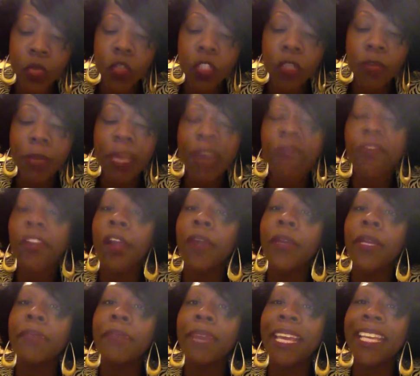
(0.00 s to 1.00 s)
which may
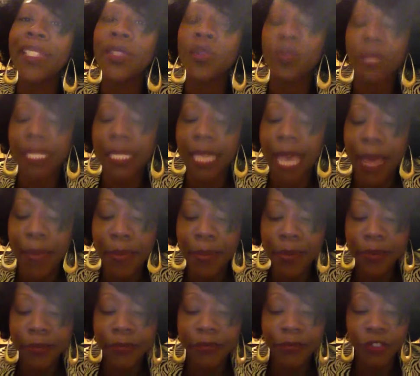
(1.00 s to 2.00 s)
vary based on the type
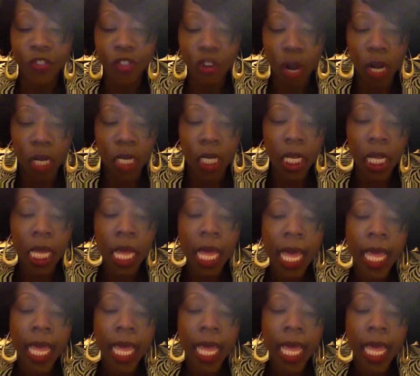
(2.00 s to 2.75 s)
of drug.